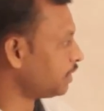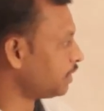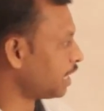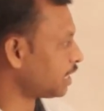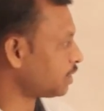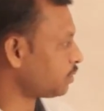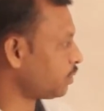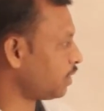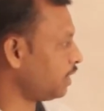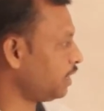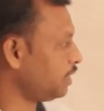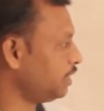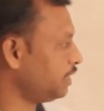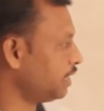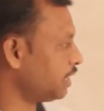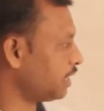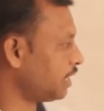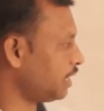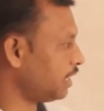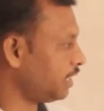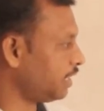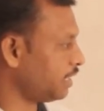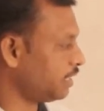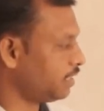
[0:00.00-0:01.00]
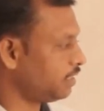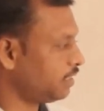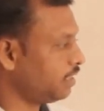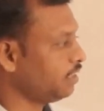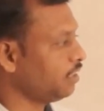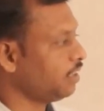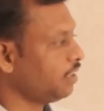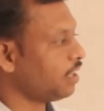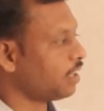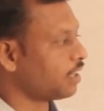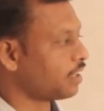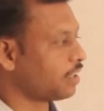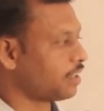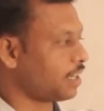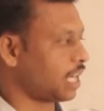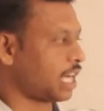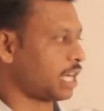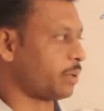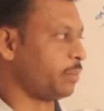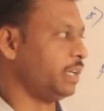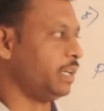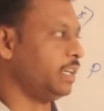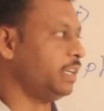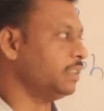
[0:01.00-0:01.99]
That's why it generated the
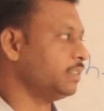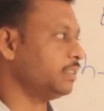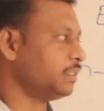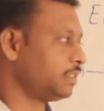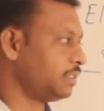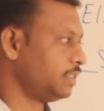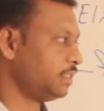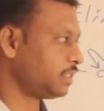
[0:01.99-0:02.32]
carbanions.